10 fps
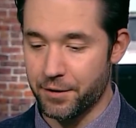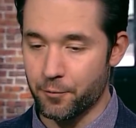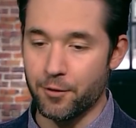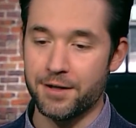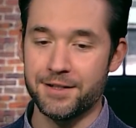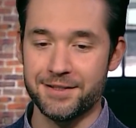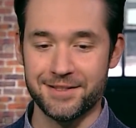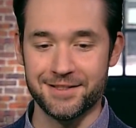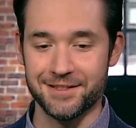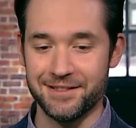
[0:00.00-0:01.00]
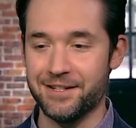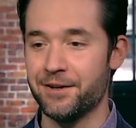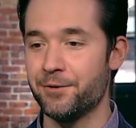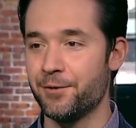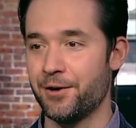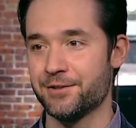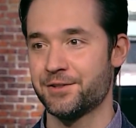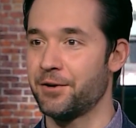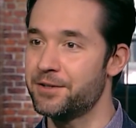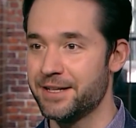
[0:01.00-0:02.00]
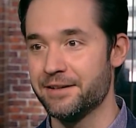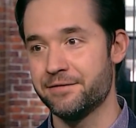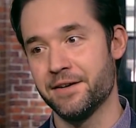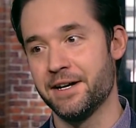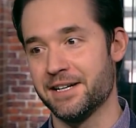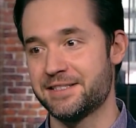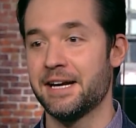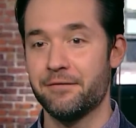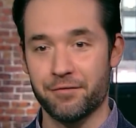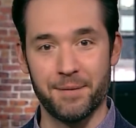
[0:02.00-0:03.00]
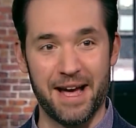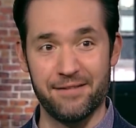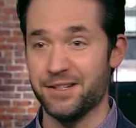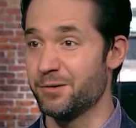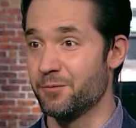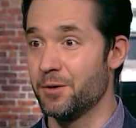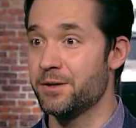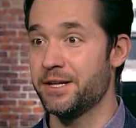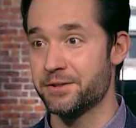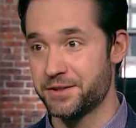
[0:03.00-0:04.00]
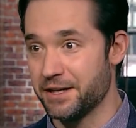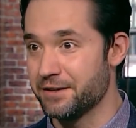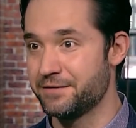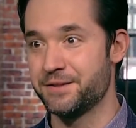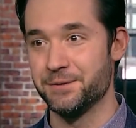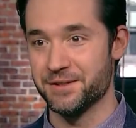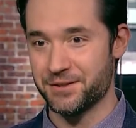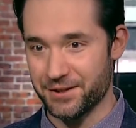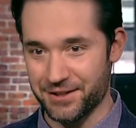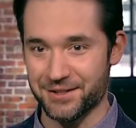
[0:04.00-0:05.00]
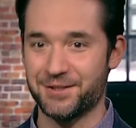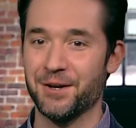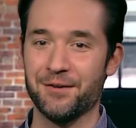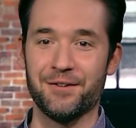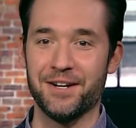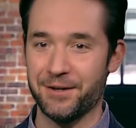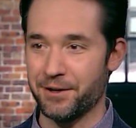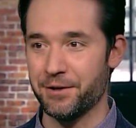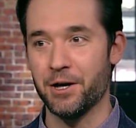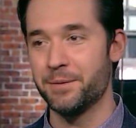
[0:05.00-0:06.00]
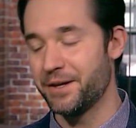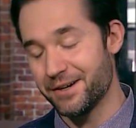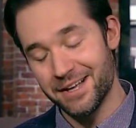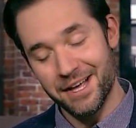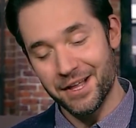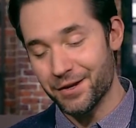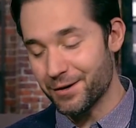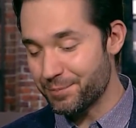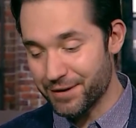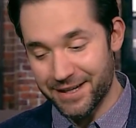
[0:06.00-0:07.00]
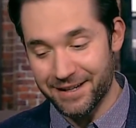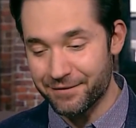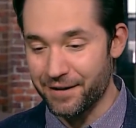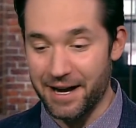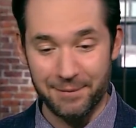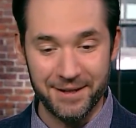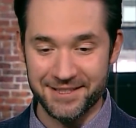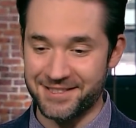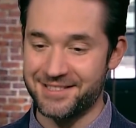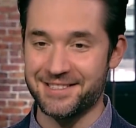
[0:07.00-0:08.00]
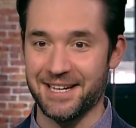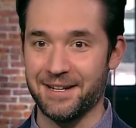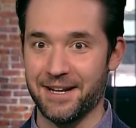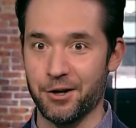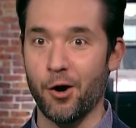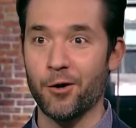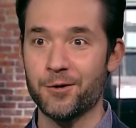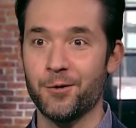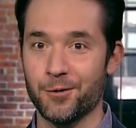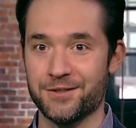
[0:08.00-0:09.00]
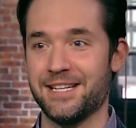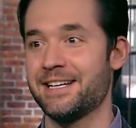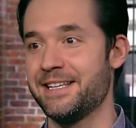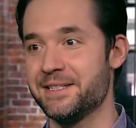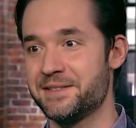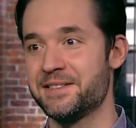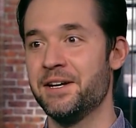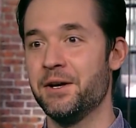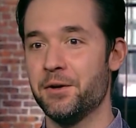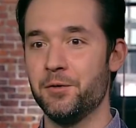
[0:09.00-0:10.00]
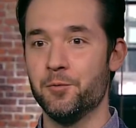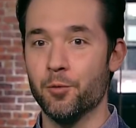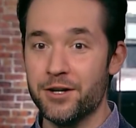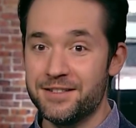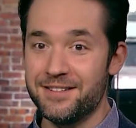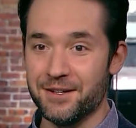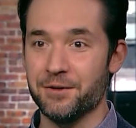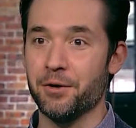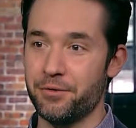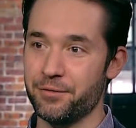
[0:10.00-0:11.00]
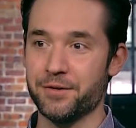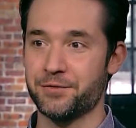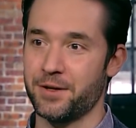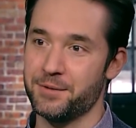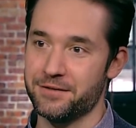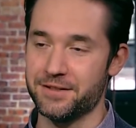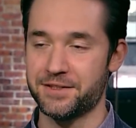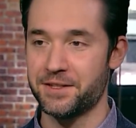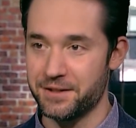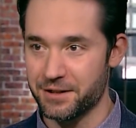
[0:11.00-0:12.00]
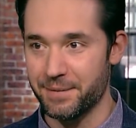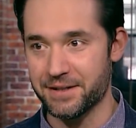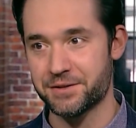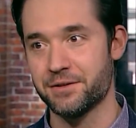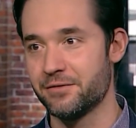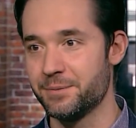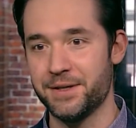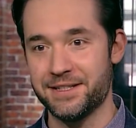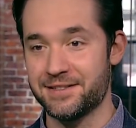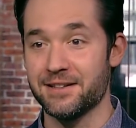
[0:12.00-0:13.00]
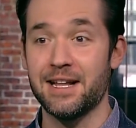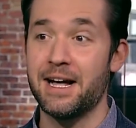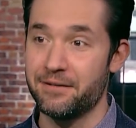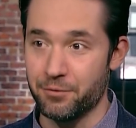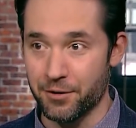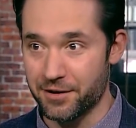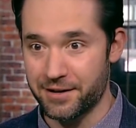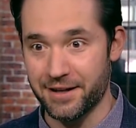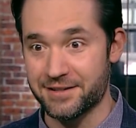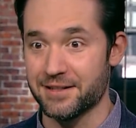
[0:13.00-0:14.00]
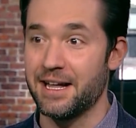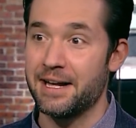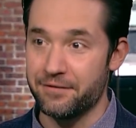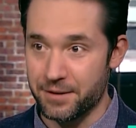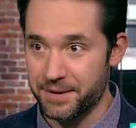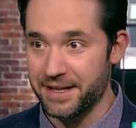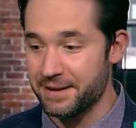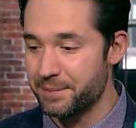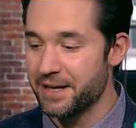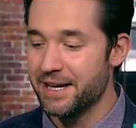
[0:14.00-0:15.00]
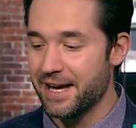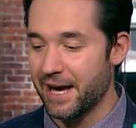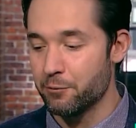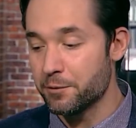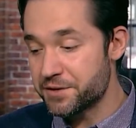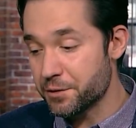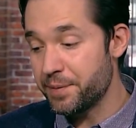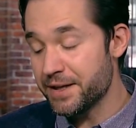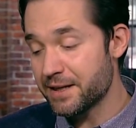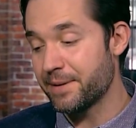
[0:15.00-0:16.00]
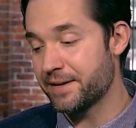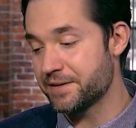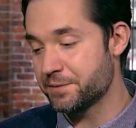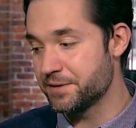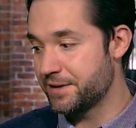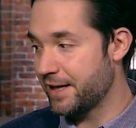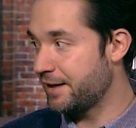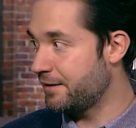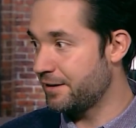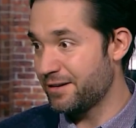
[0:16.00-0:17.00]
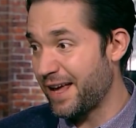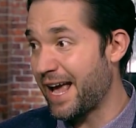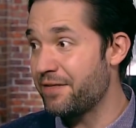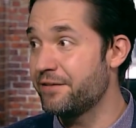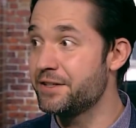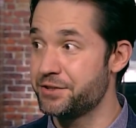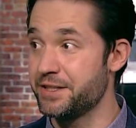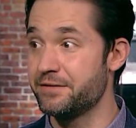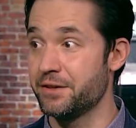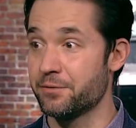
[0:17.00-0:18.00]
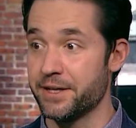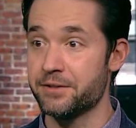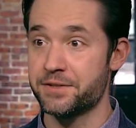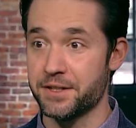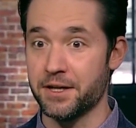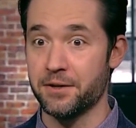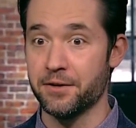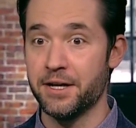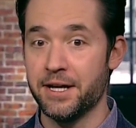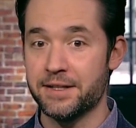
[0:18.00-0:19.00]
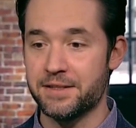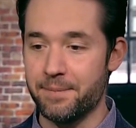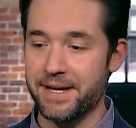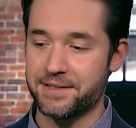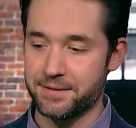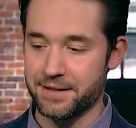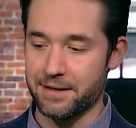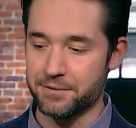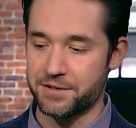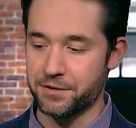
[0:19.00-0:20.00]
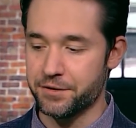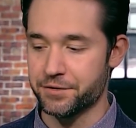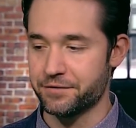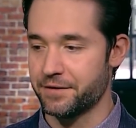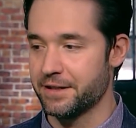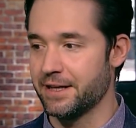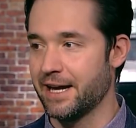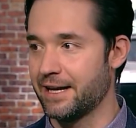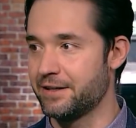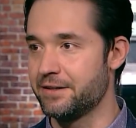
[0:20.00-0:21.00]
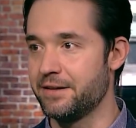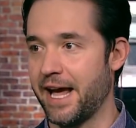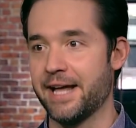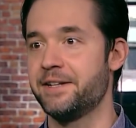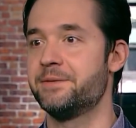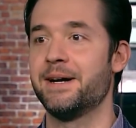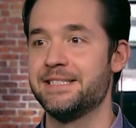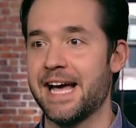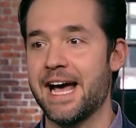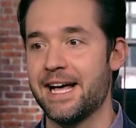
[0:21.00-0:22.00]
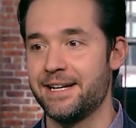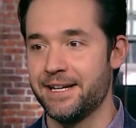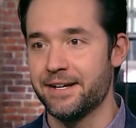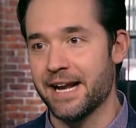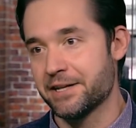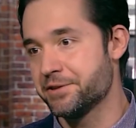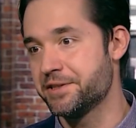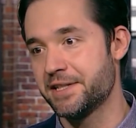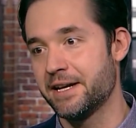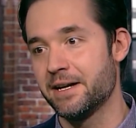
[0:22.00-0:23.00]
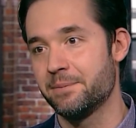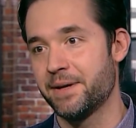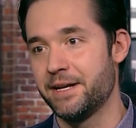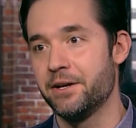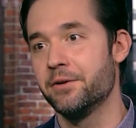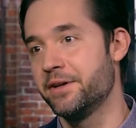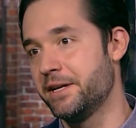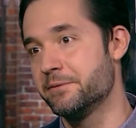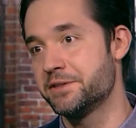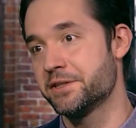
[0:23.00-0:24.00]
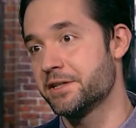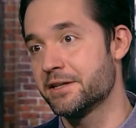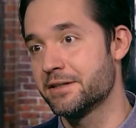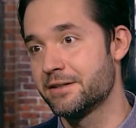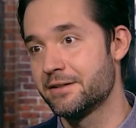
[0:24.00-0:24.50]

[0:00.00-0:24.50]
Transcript: There was no alternative uh, aside from having to roll it yourself to install a server in your own home, and there there are plenty of hobbyists and, and hardcore techies who would go through the trouble of installing a mail server, but it's a lot of work, it's a lot of upkeep. And what was so appealing about this was they, you know, they had the vision even three years ago to make something that was so user friendly, I could hand it to my dad and he could actually set it up and know that he was secure.